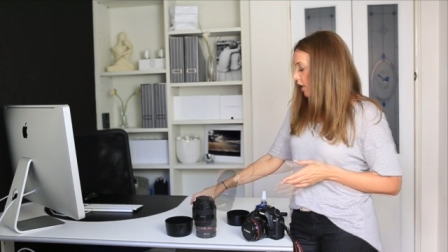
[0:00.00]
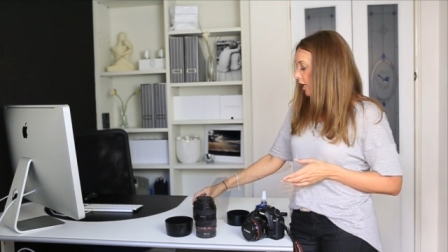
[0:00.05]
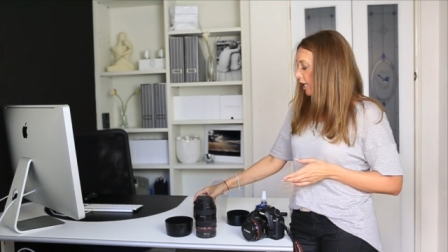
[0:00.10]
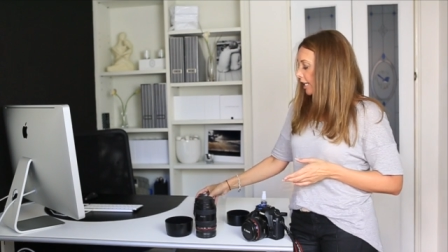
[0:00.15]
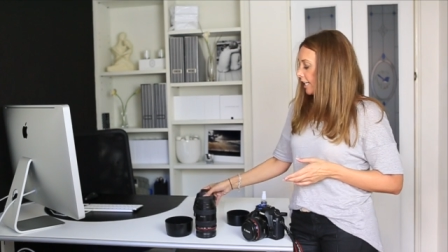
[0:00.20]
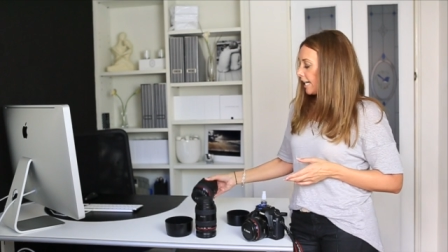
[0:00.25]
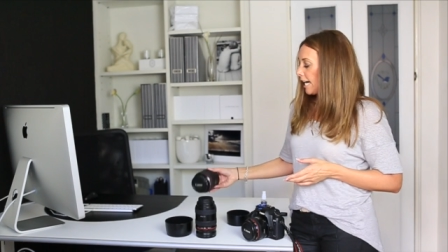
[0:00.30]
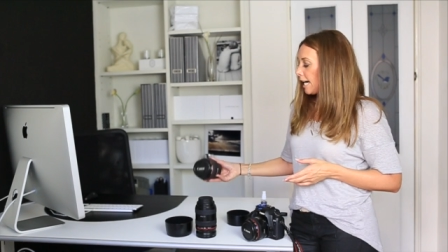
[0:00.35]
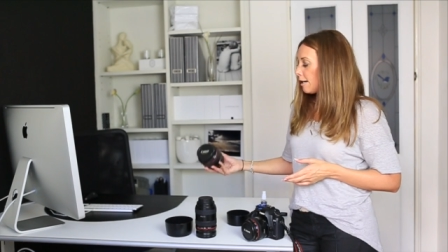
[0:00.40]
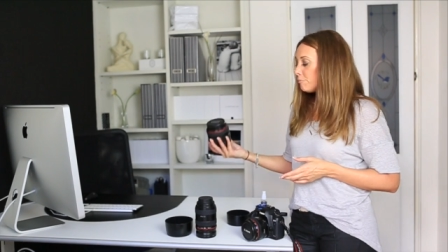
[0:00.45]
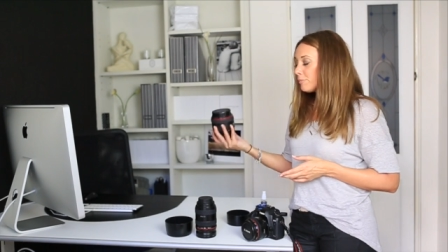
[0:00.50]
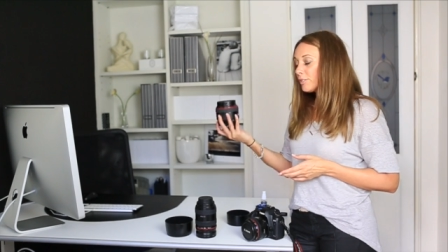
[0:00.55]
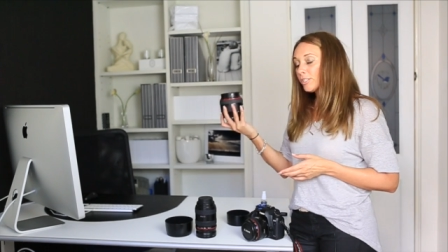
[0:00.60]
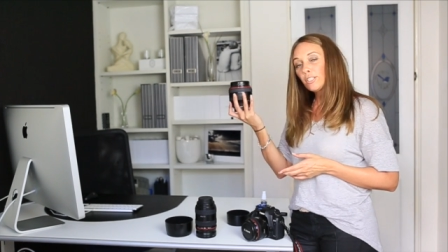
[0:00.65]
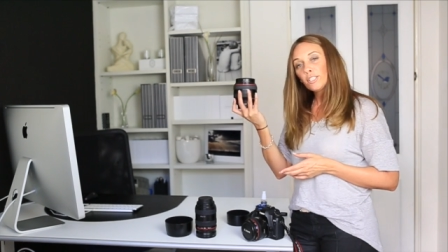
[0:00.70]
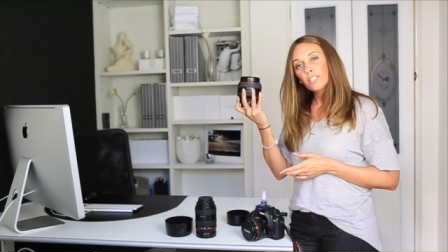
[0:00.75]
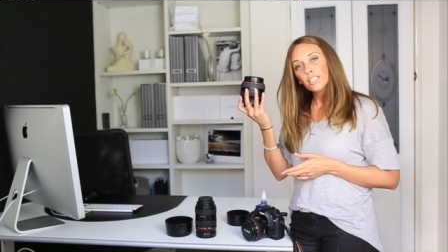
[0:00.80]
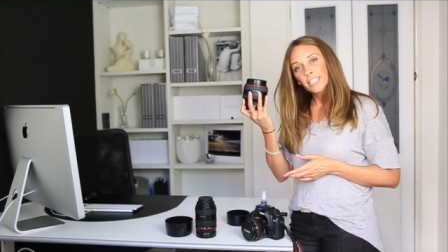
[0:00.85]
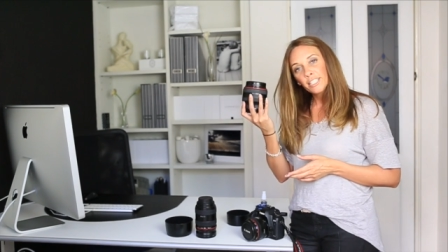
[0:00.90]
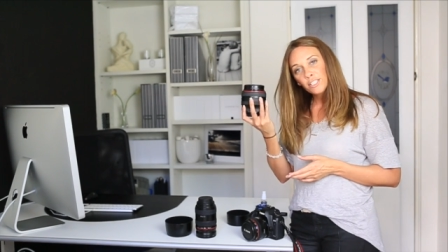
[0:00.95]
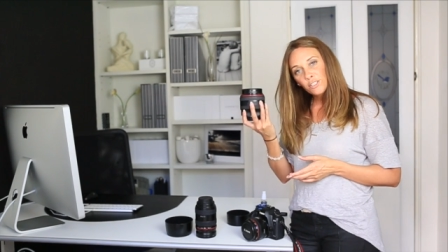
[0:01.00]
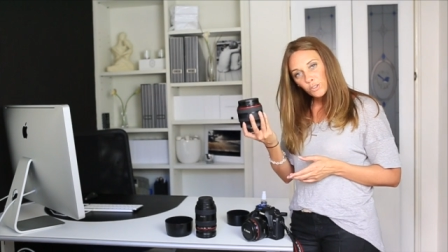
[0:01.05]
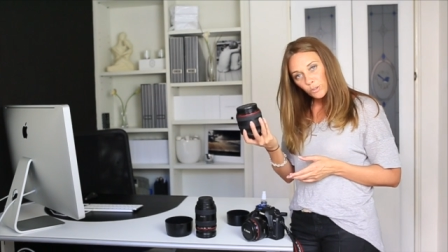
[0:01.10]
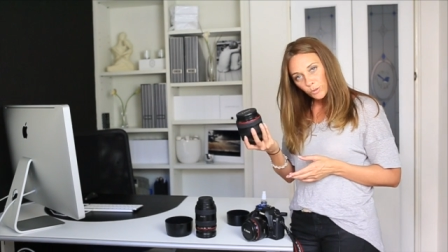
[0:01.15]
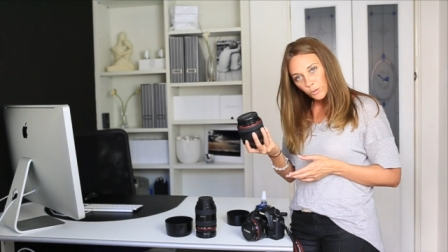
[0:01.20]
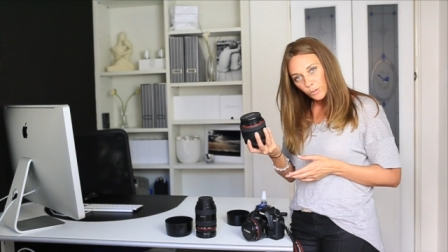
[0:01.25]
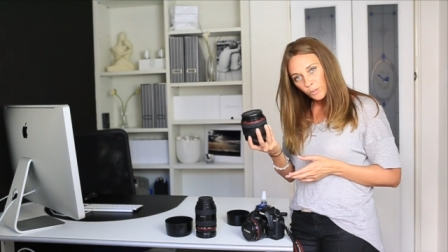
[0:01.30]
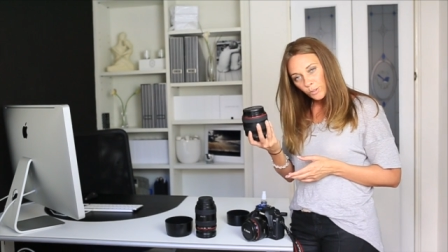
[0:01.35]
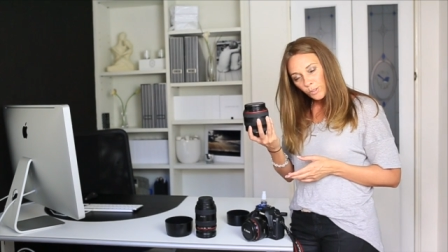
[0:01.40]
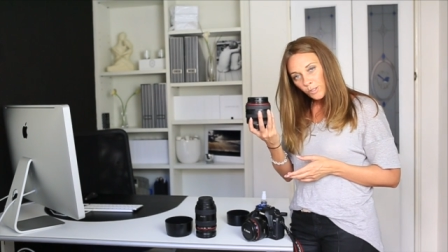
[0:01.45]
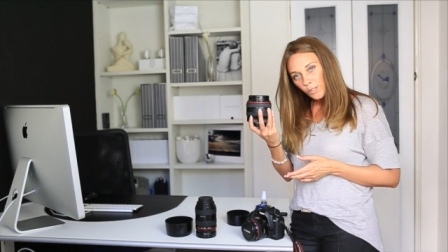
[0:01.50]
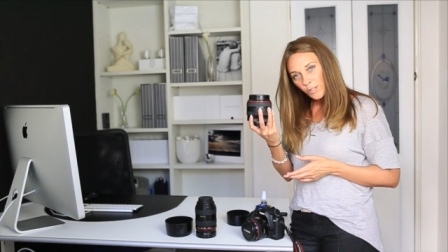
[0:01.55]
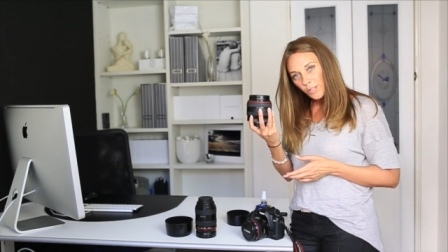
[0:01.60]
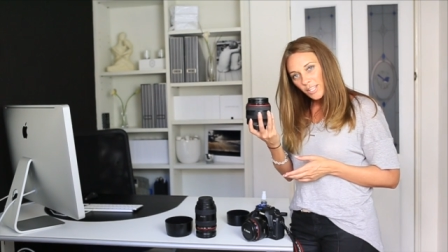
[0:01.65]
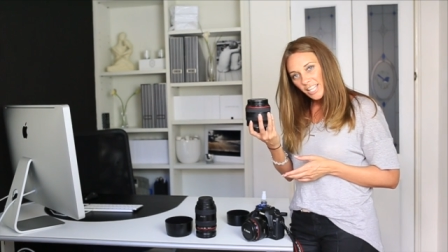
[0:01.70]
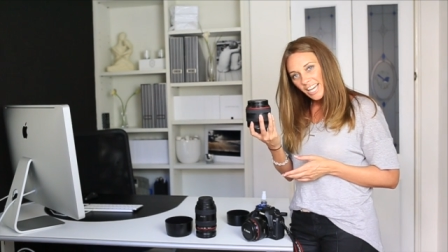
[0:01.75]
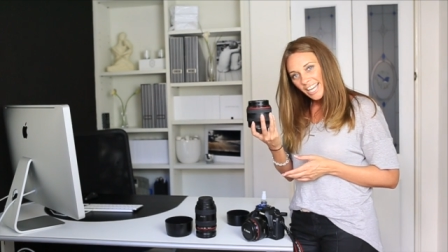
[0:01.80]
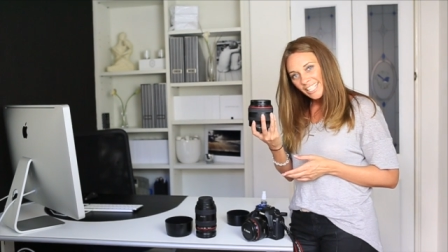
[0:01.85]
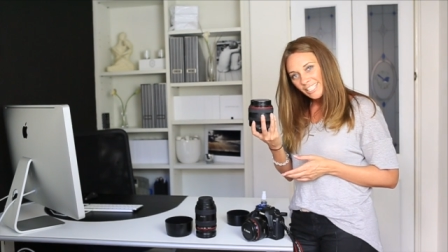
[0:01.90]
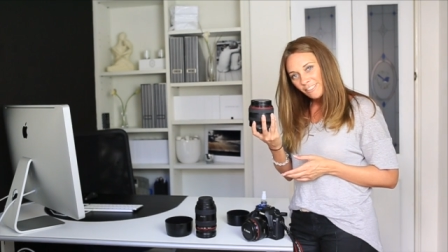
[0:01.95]
I absolutely adore
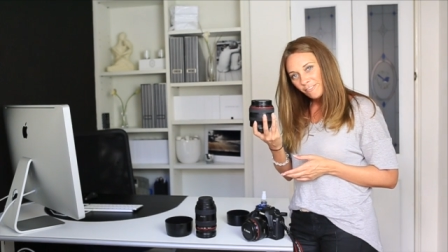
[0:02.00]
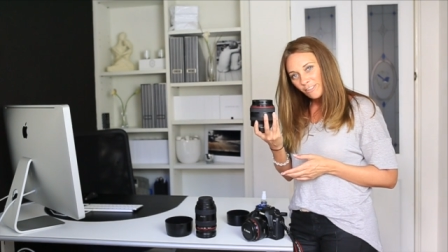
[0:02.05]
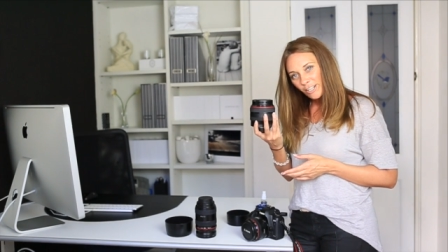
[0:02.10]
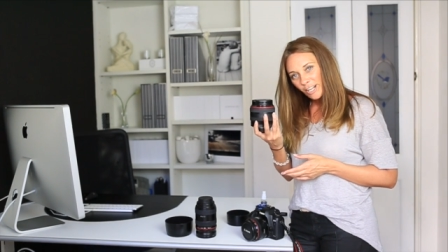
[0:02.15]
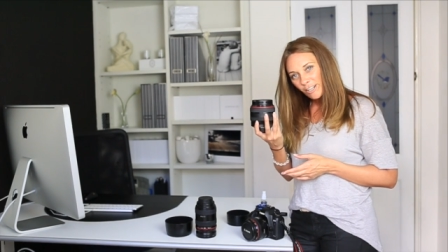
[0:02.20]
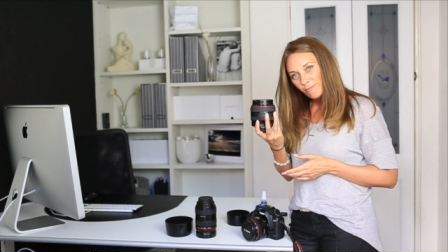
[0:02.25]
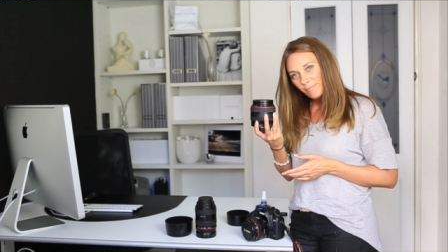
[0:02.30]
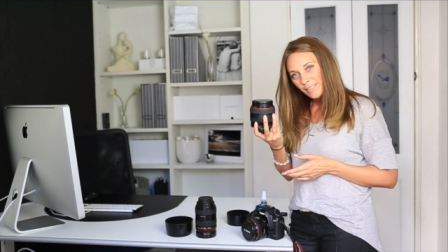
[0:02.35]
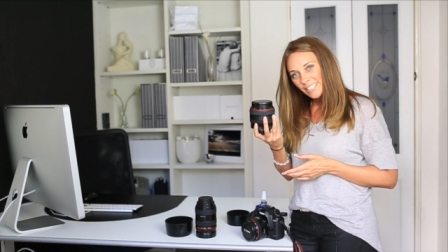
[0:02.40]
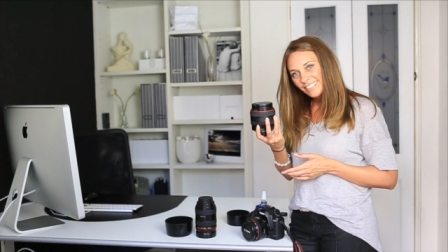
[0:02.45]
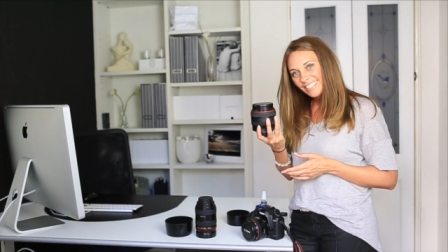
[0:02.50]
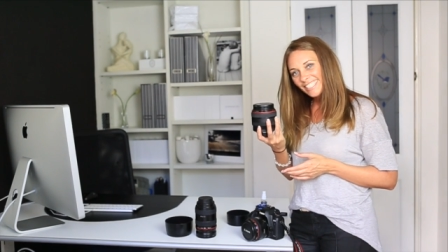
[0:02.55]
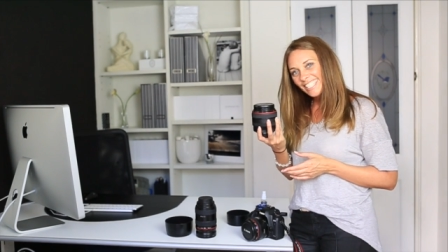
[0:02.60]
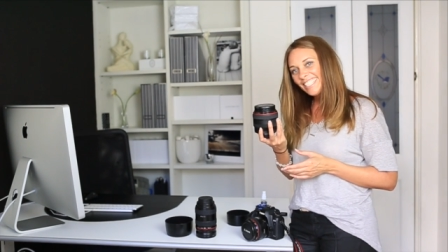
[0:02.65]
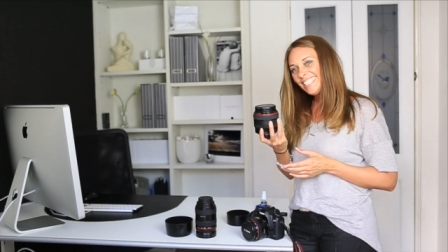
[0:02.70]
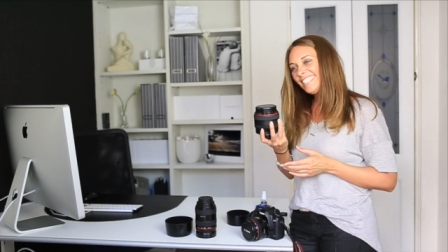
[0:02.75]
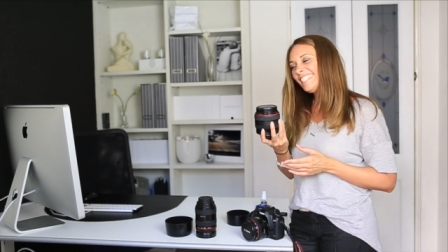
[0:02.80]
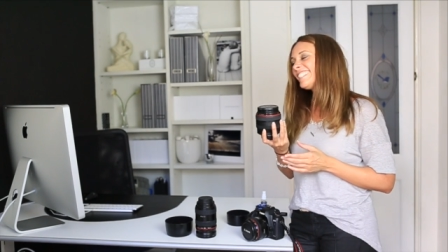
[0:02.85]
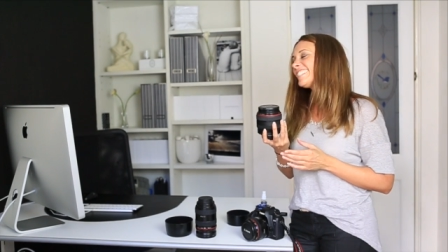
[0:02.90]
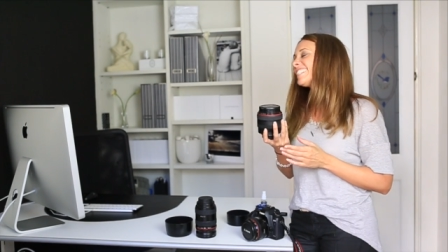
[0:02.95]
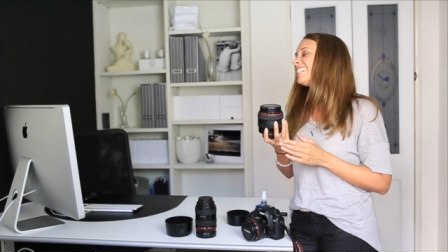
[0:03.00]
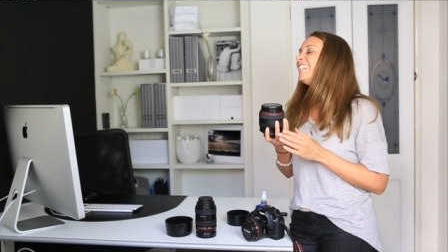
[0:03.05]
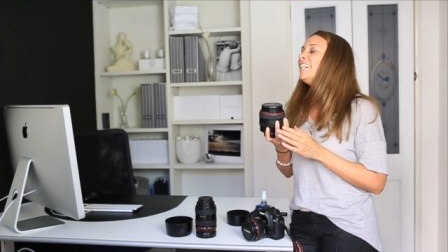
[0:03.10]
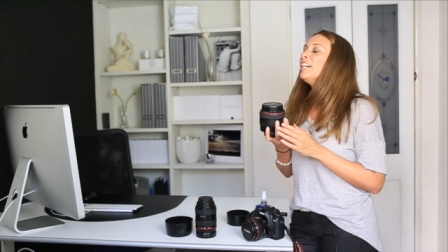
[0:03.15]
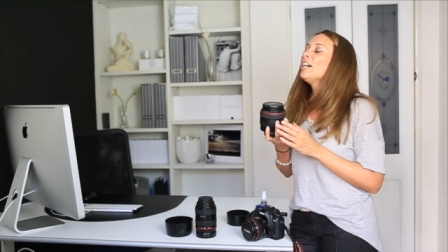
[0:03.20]
the 85mm lens,